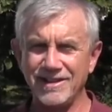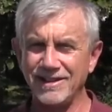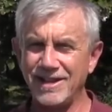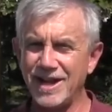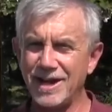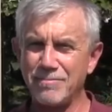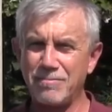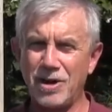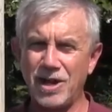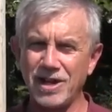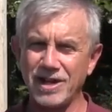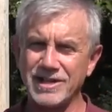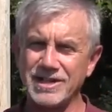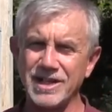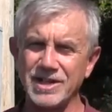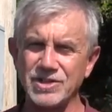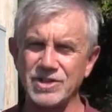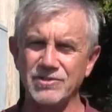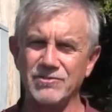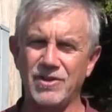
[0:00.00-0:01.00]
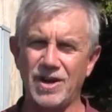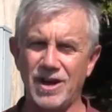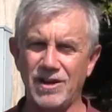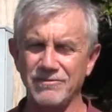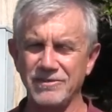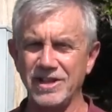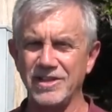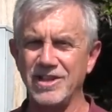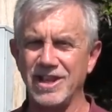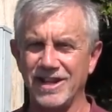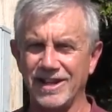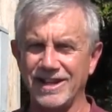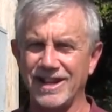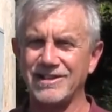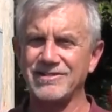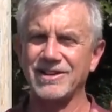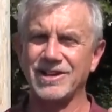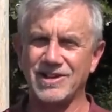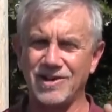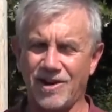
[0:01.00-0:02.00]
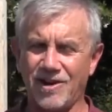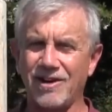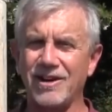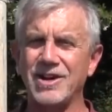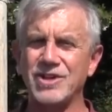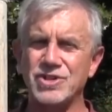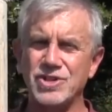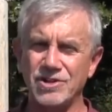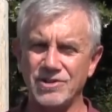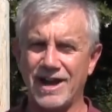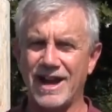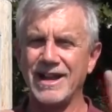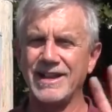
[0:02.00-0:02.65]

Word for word: lot, of politics involved in the electric car issue.